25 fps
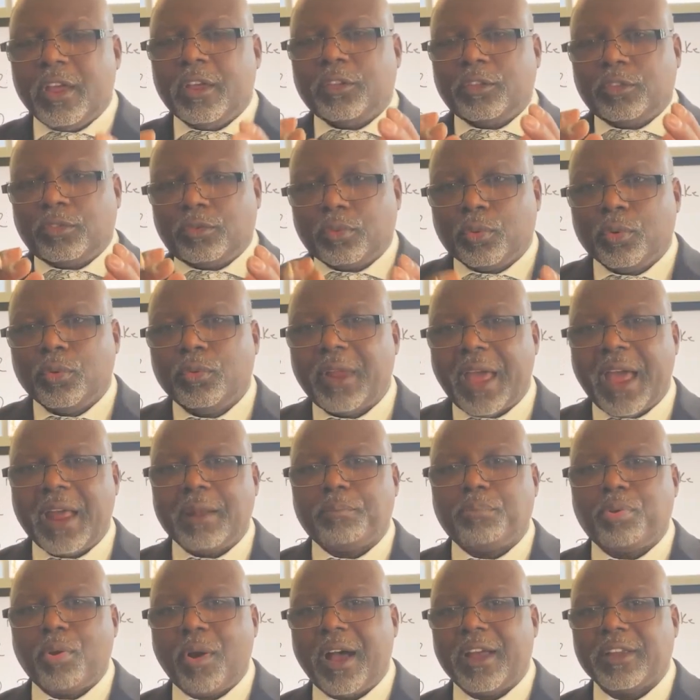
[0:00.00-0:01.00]
through
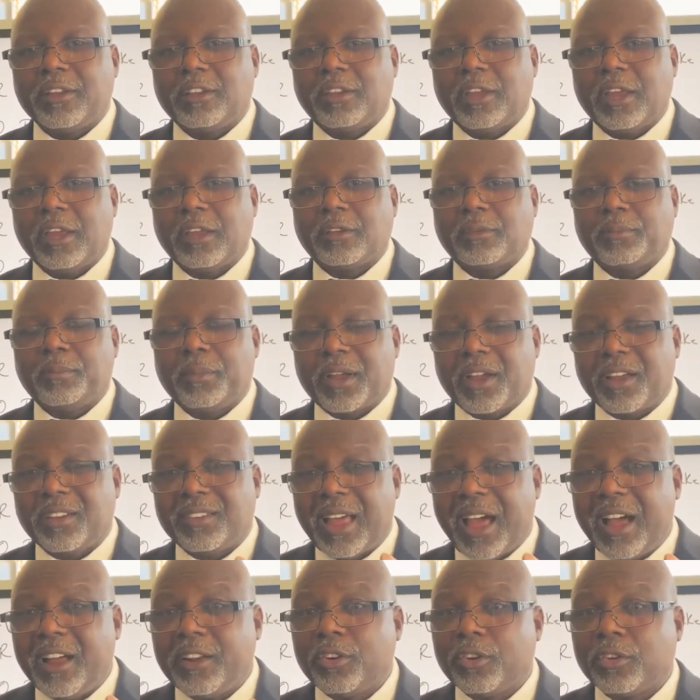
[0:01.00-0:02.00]
that process, because
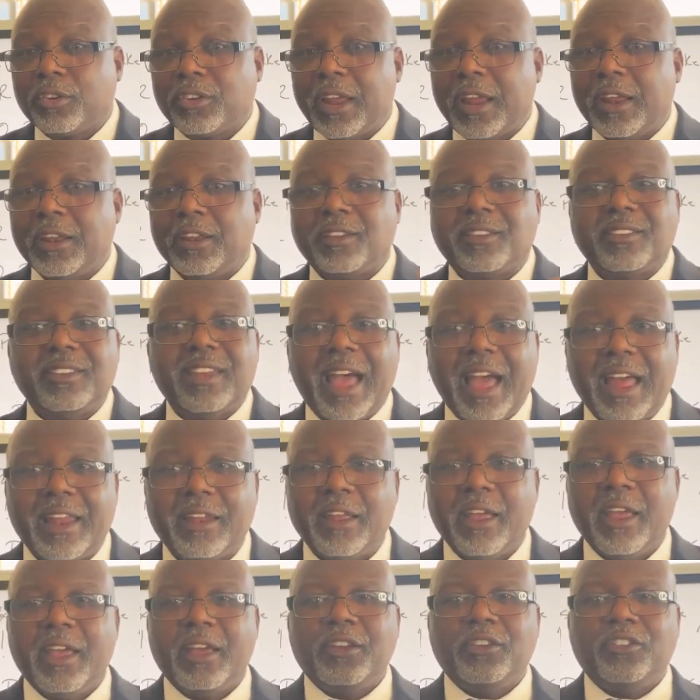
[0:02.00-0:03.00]
I understand it's not
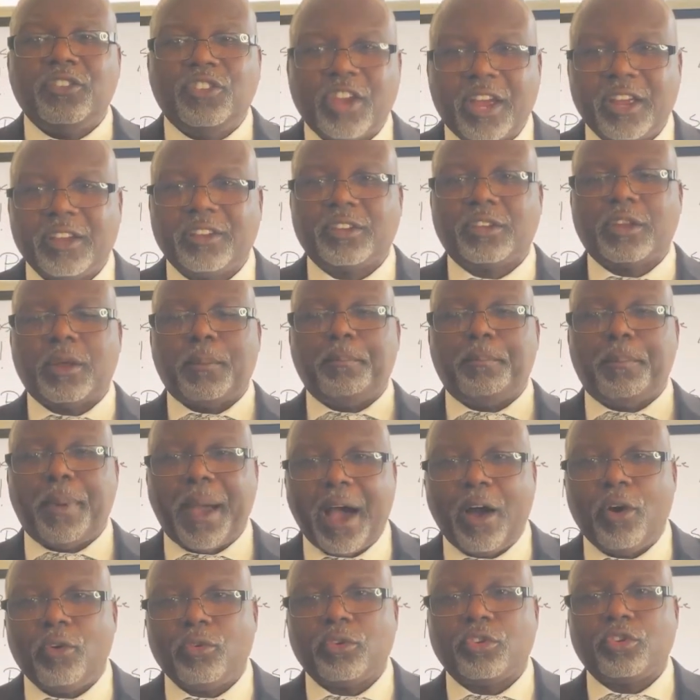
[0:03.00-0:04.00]
just
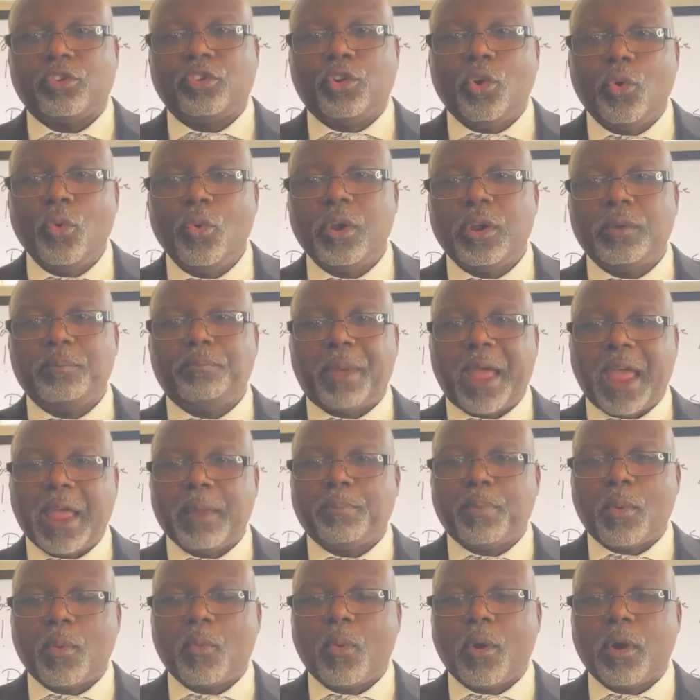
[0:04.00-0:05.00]
about doing
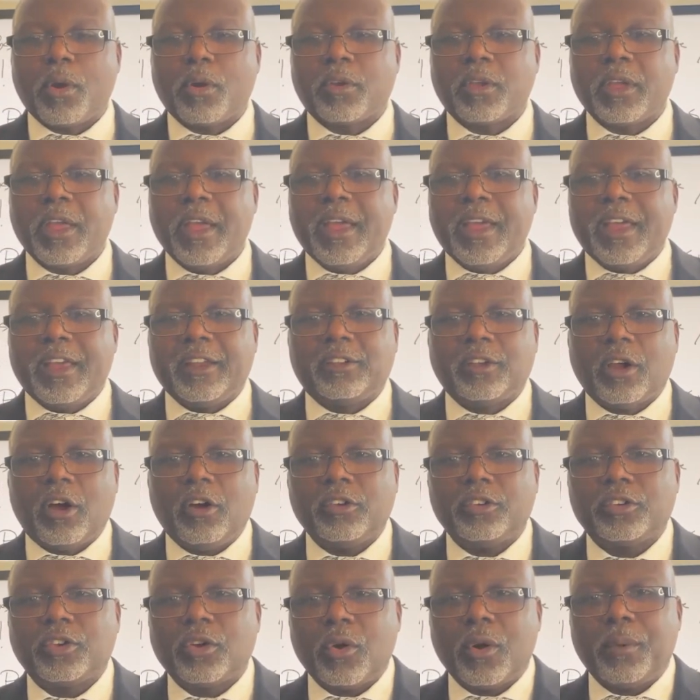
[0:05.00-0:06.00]
paperwork. It's
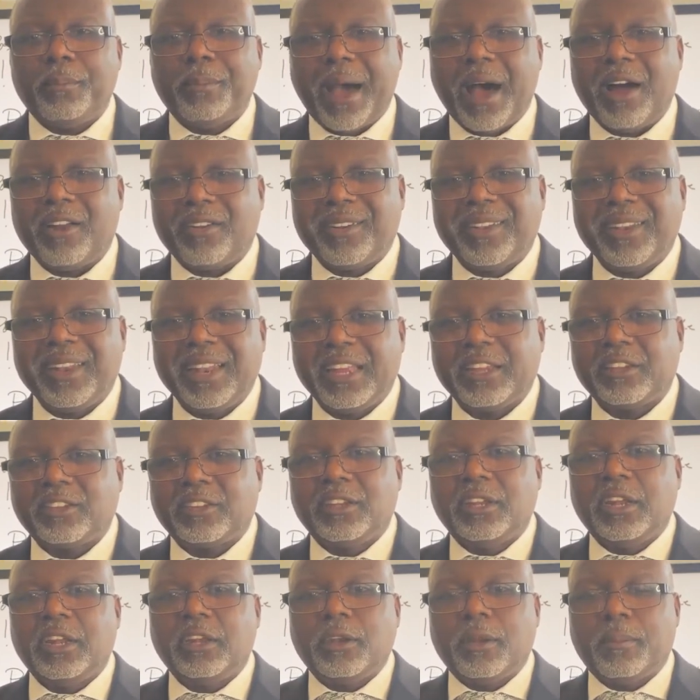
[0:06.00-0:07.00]
also about
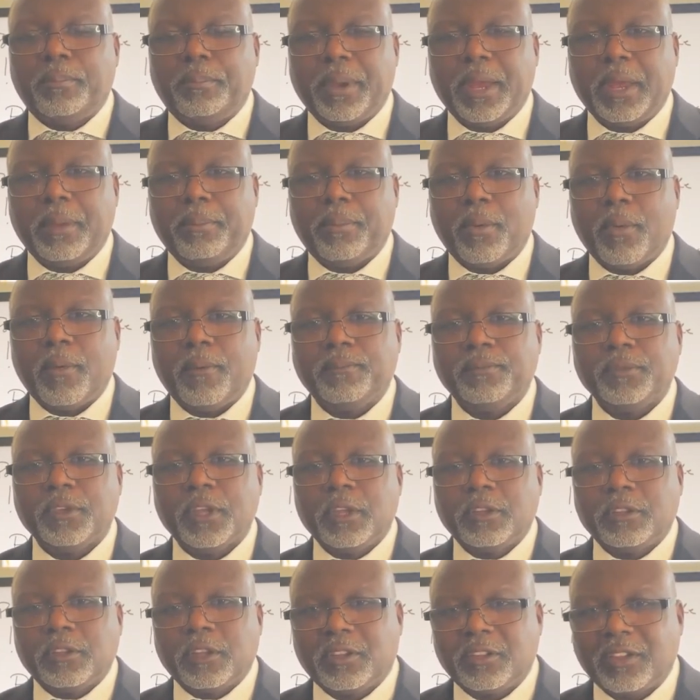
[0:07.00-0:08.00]
listening to people
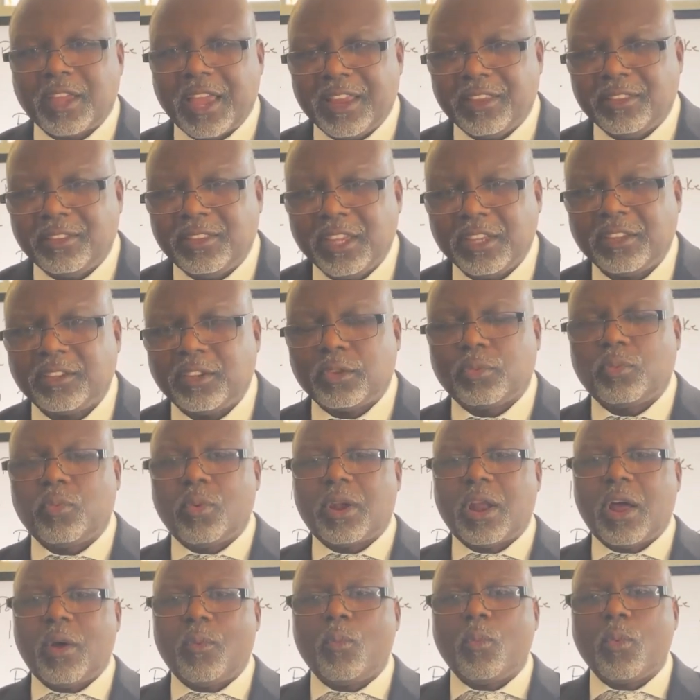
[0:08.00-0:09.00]
to say, this is what
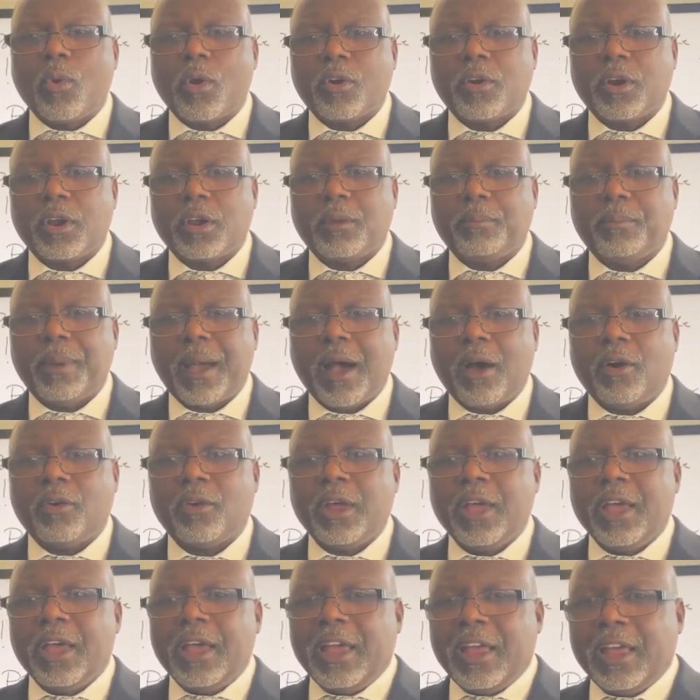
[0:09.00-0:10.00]
I'm worried about,
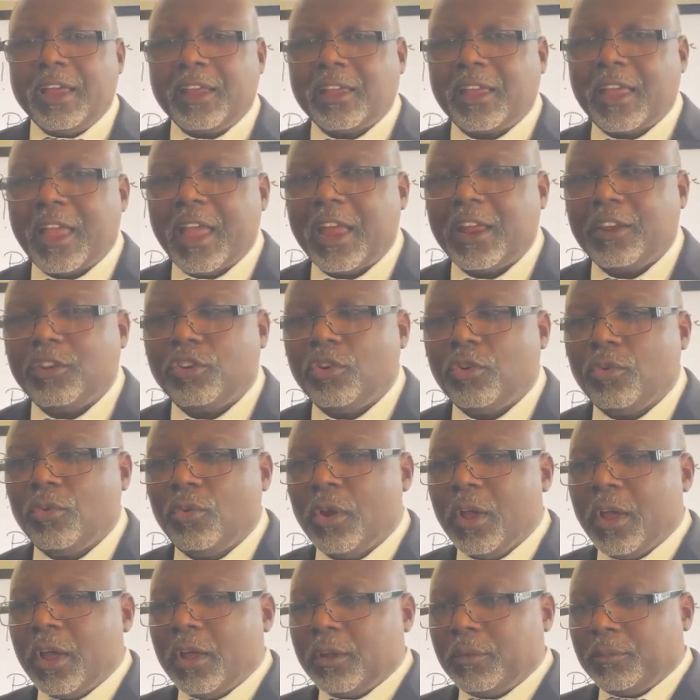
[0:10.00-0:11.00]
and can you
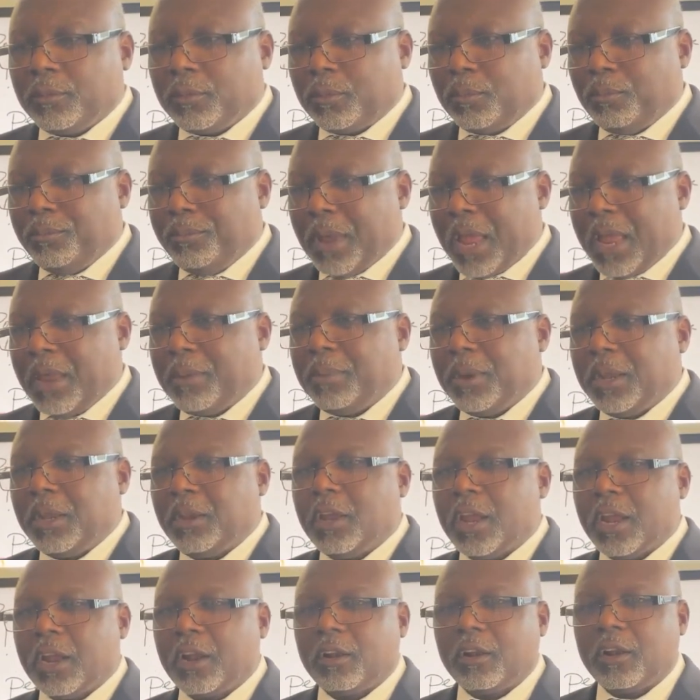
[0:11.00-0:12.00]
maybe
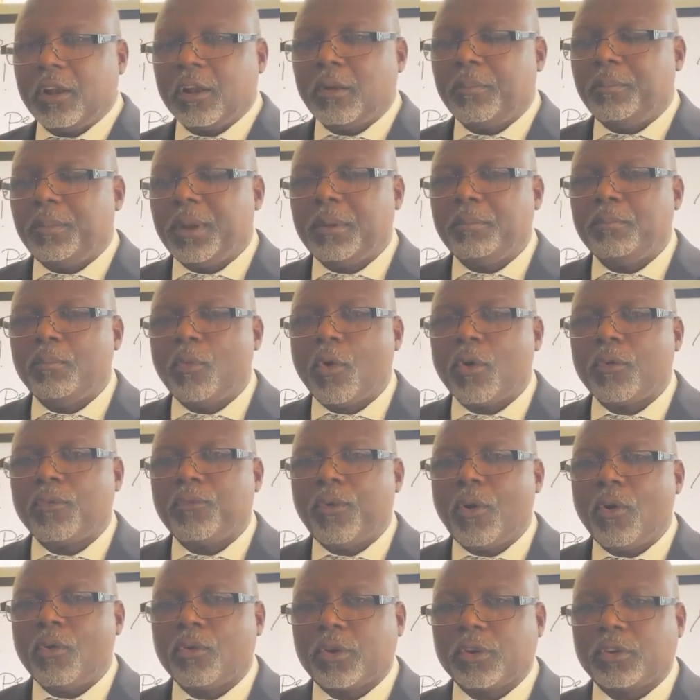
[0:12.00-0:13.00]
get a little bit more
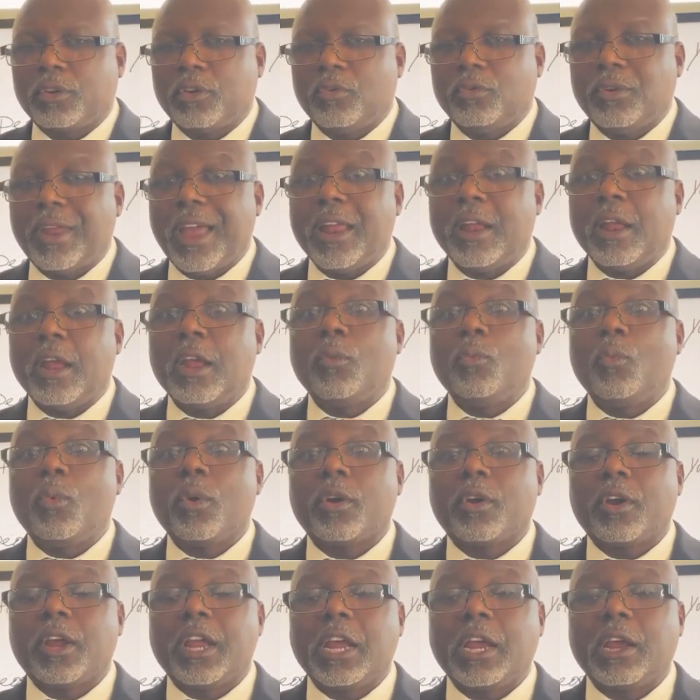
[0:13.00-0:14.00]
focus on that? And
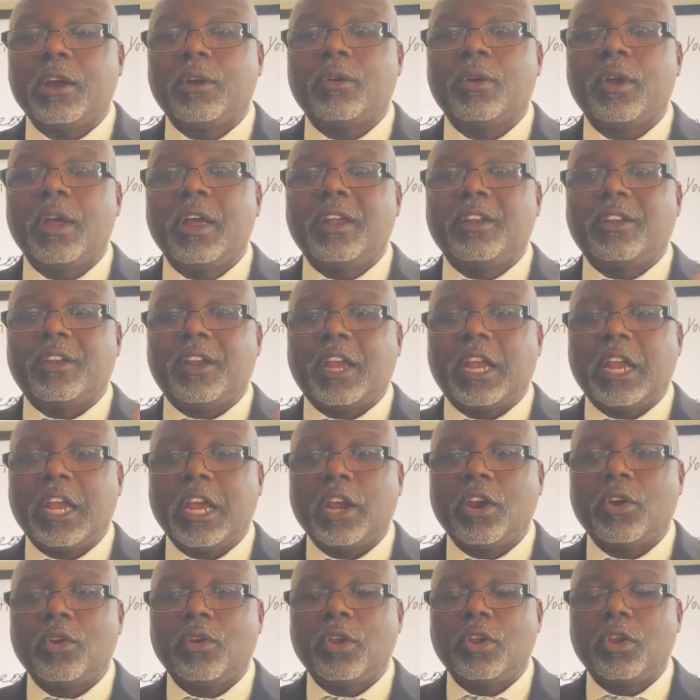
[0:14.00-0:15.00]
we're here to
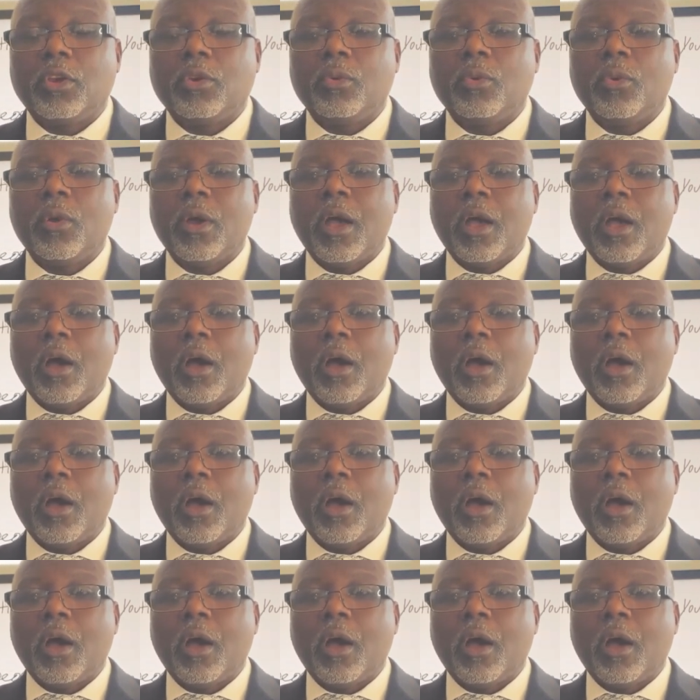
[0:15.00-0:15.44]
hear you